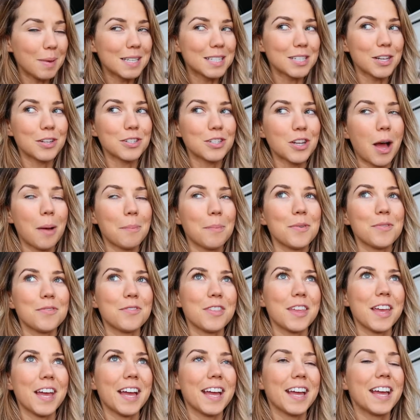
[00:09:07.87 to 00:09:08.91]
It's on top of
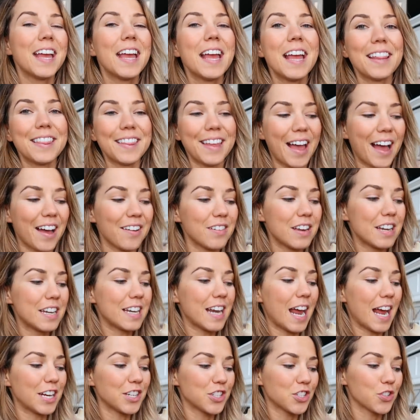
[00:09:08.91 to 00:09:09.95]
the, they have a
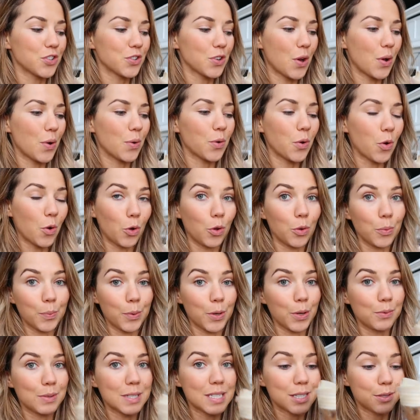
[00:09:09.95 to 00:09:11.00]
nitro cold
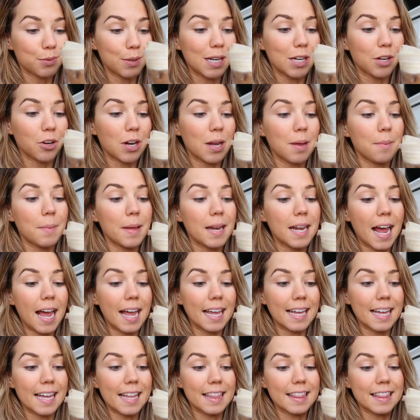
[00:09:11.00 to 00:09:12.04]
brew with sweet cream and
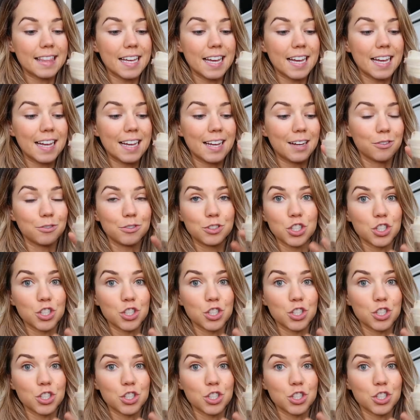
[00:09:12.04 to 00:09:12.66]
I get the